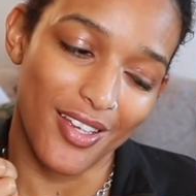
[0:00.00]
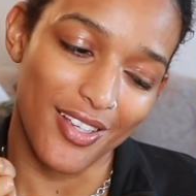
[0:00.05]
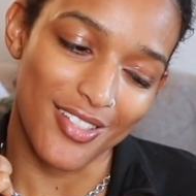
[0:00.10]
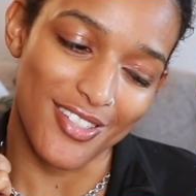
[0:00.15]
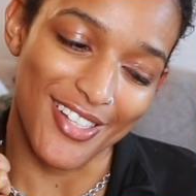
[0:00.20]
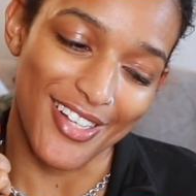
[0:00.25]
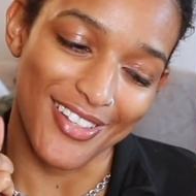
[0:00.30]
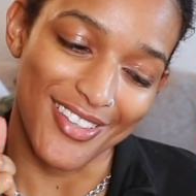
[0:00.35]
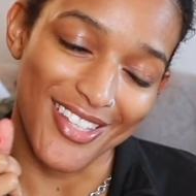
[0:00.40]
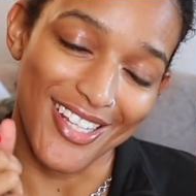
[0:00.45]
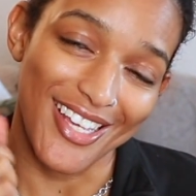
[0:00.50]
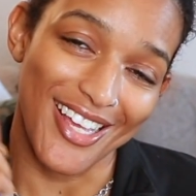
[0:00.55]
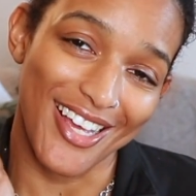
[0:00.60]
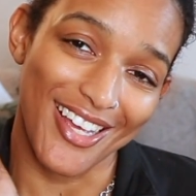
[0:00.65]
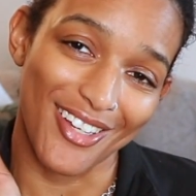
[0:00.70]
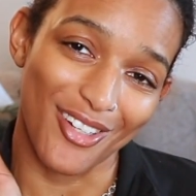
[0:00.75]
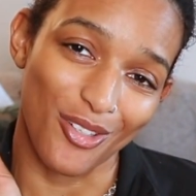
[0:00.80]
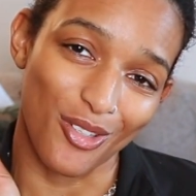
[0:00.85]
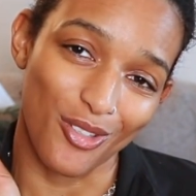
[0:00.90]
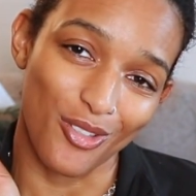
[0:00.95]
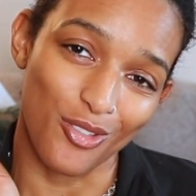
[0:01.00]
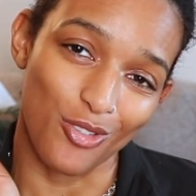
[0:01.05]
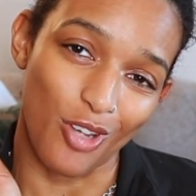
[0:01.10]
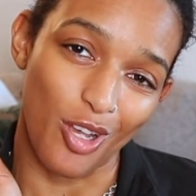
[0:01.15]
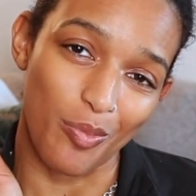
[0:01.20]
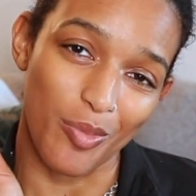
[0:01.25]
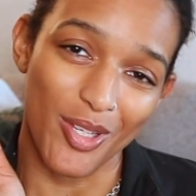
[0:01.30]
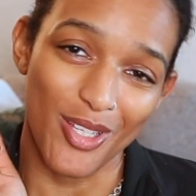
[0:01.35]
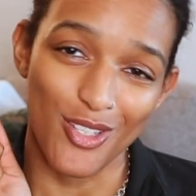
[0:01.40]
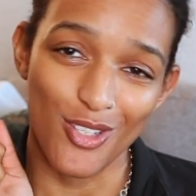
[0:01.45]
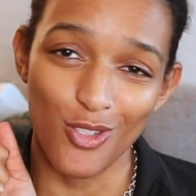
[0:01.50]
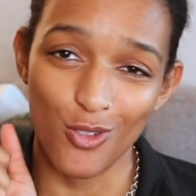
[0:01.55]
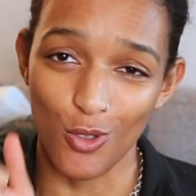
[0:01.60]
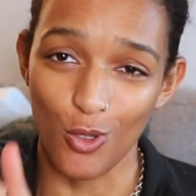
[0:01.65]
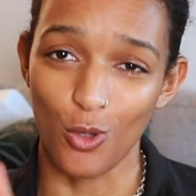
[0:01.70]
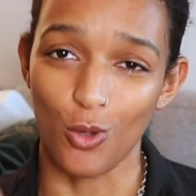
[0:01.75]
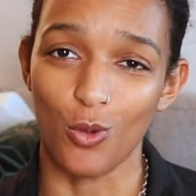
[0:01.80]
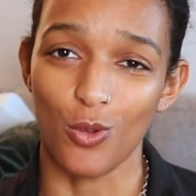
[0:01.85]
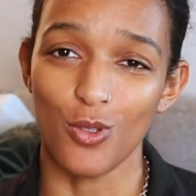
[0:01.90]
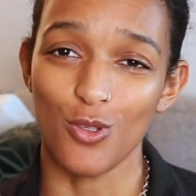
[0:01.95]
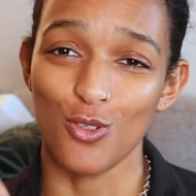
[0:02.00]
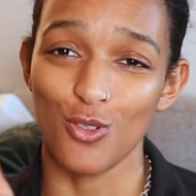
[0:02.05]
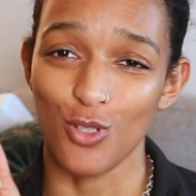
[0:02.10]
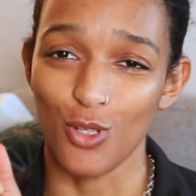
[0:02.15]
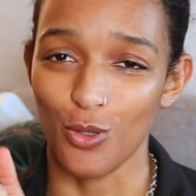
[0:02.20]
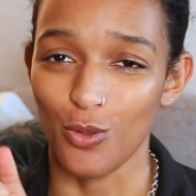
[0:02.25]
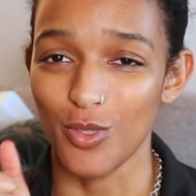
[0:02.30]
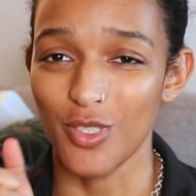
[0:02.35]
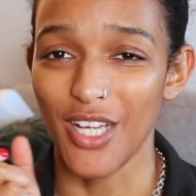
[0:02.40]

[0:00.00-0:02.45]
is that the handle drop is so